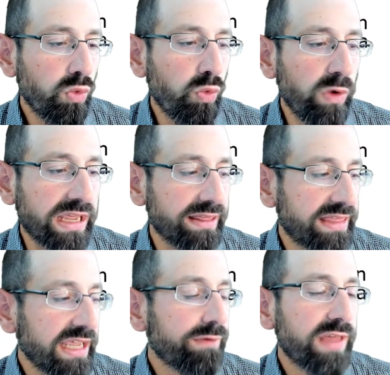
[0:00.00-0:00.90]
We can
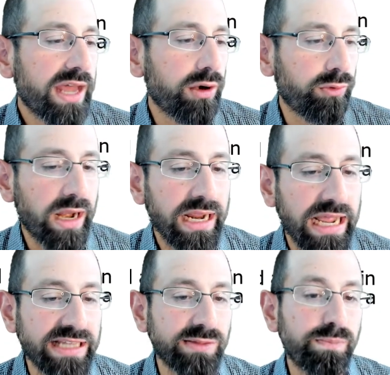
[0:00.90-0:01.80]
think of that array
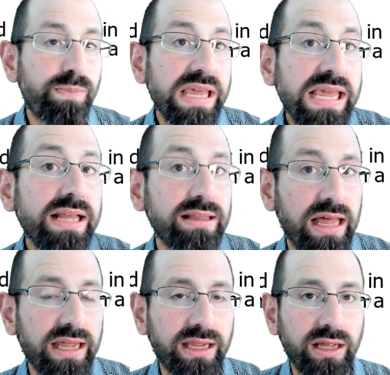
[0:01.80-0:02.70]
as being
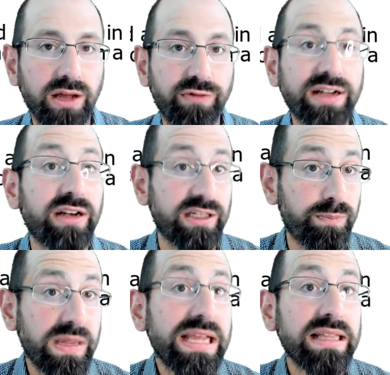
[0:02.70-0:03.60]
like a vector, as
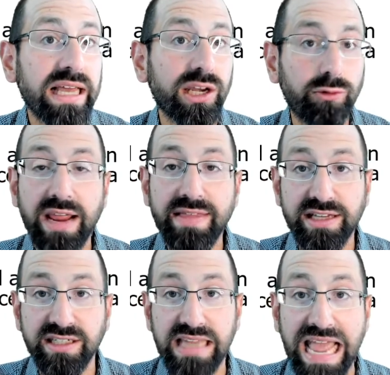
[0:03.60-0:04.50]
being like an array that
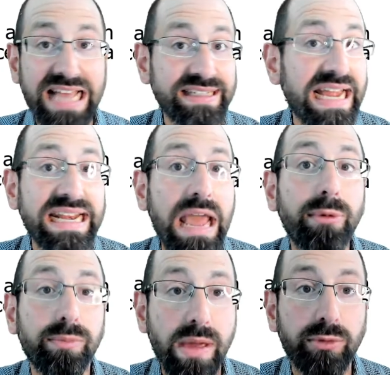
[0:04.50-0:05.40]
just has
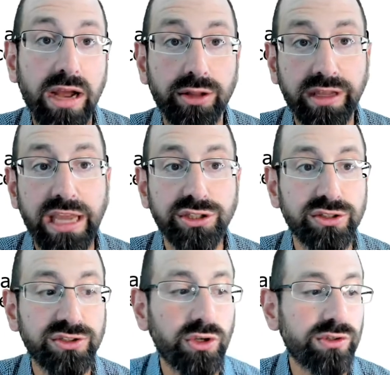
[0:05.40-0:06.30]
dynamic memory allocation
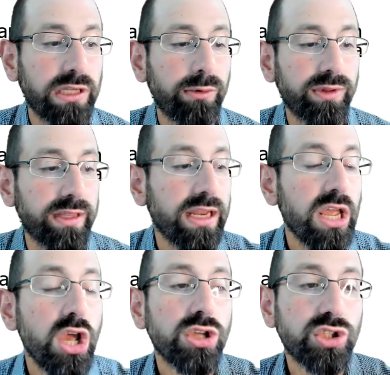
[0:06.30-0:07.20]
associated with it.
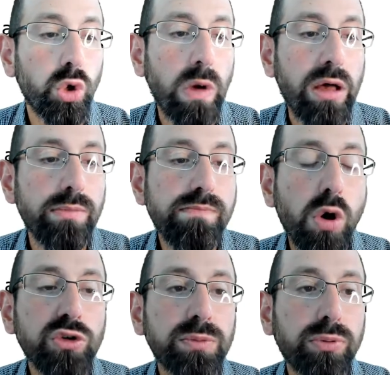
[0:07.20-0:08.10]
So while
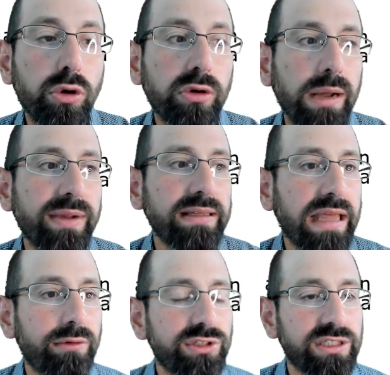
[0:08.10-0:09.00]
most programming
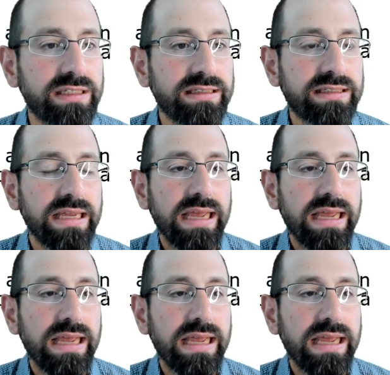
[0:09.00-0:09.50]
languages